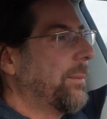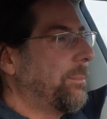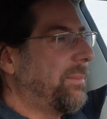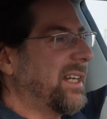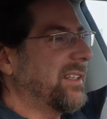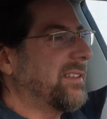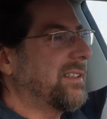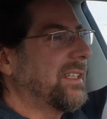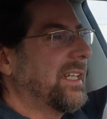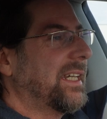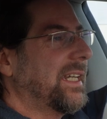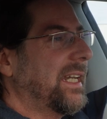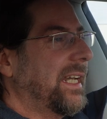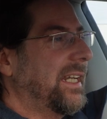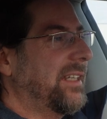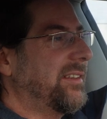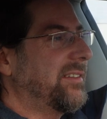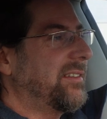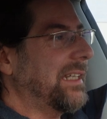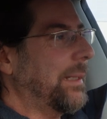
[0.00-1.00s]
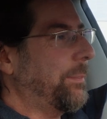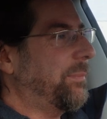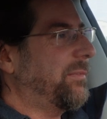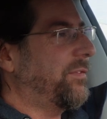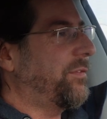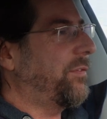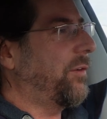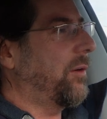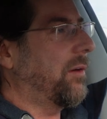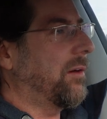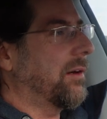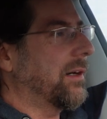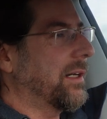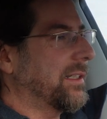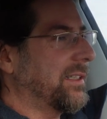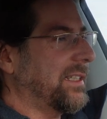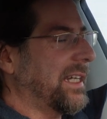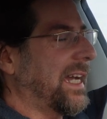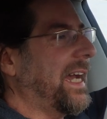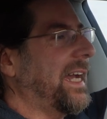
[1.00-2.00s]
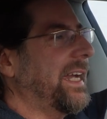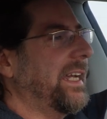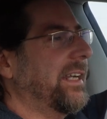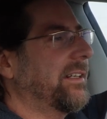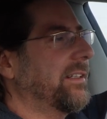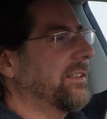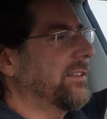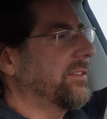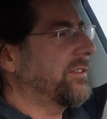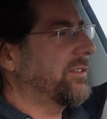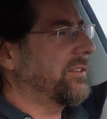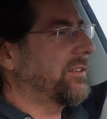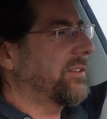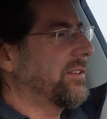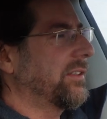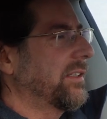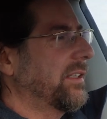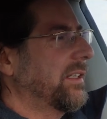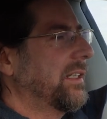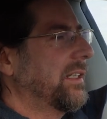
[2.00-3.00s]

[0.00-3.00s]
but except for tires